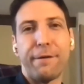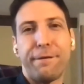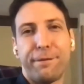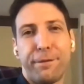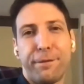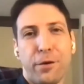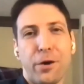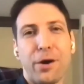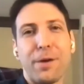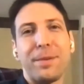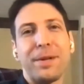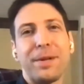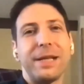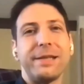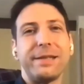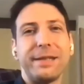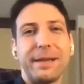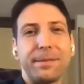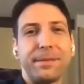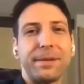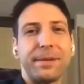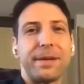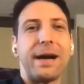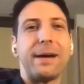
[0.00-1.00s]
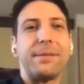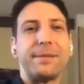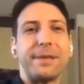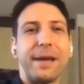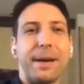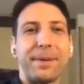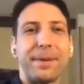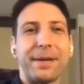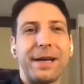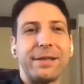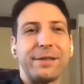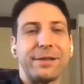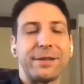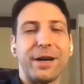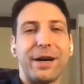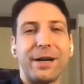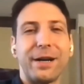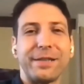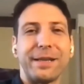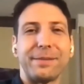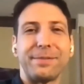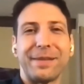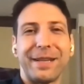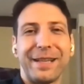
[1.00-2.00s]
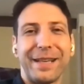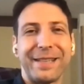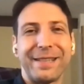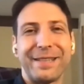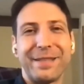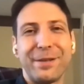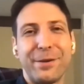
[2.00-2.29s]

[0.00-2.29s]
formalism comes up against concepts that like